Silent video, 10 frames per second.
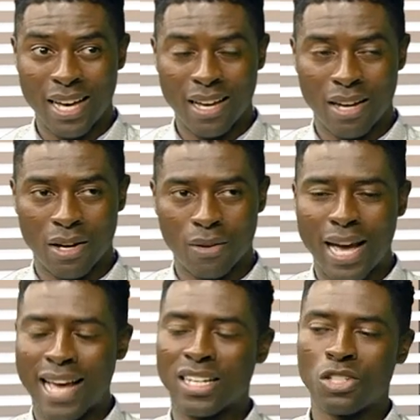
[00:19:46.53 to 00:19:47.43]
you know,
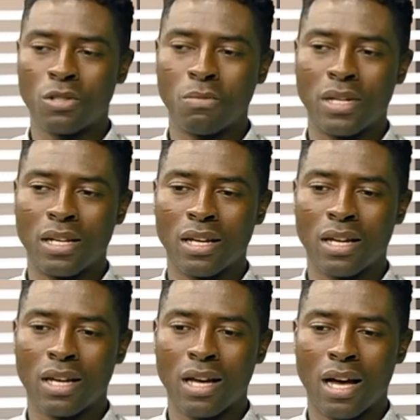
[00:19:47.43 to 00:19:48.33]
and it should be
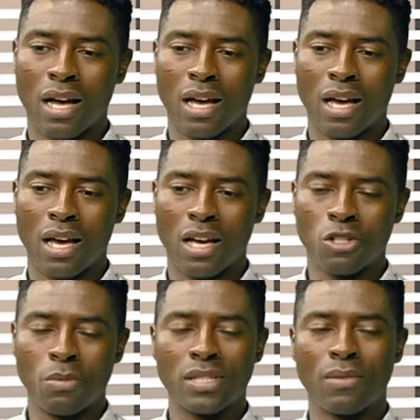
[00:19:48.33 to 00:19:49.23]

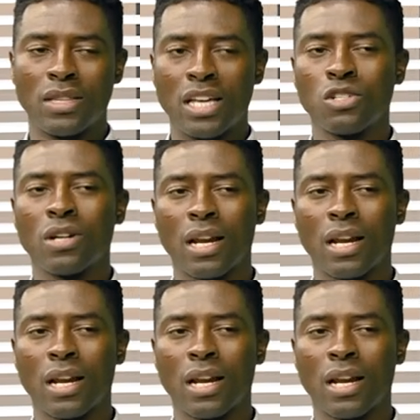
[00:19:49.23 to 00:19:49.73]
something that should